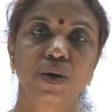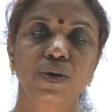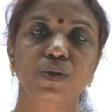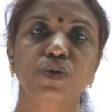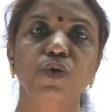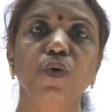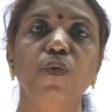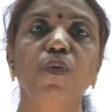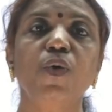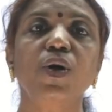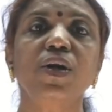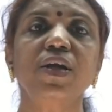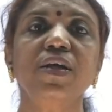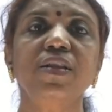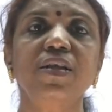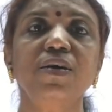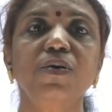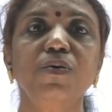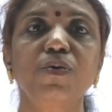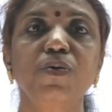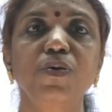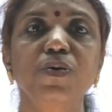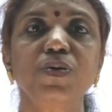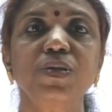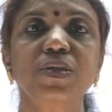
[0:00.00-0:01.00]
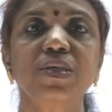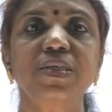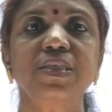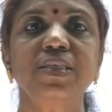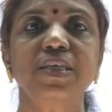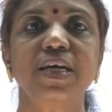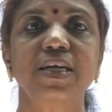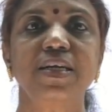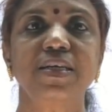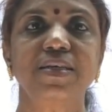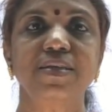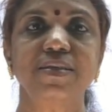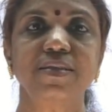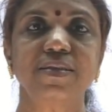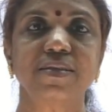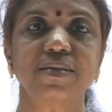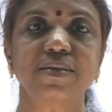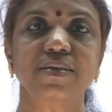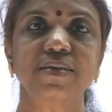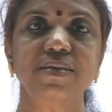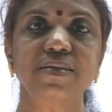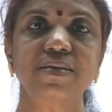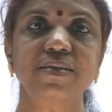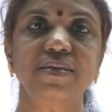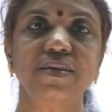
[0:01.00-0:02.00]
So what are the questions are
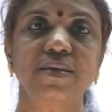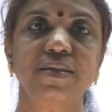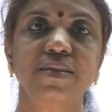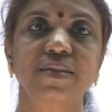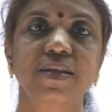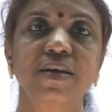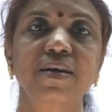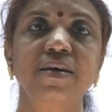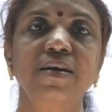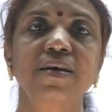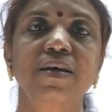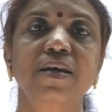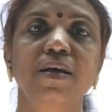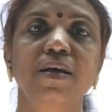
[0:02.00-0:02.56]
discussed in the